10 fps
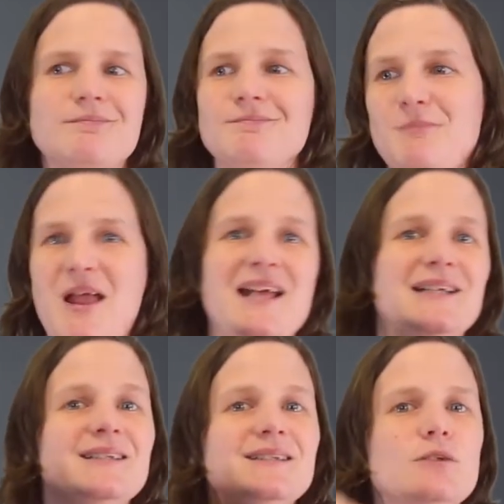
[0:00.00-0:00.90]
And of course,
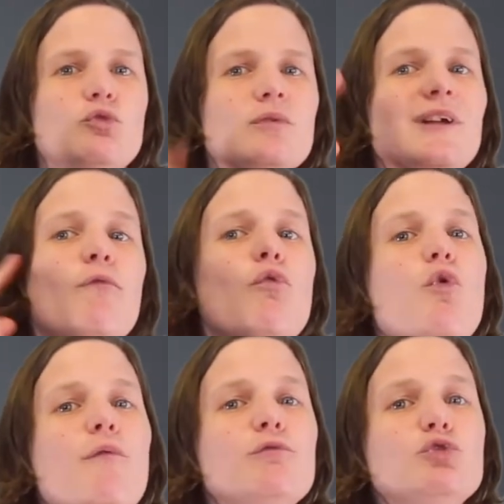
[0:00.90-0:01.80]
it happened at
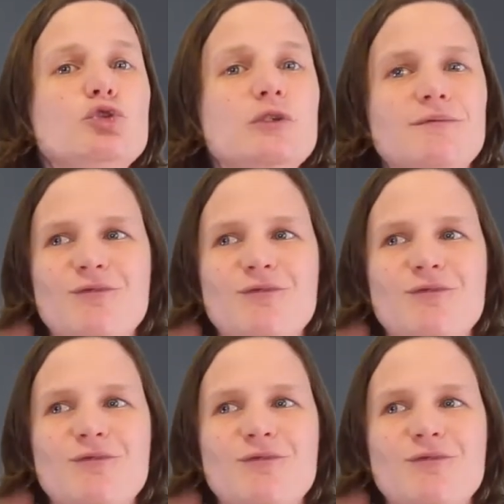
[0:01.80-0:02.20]
school.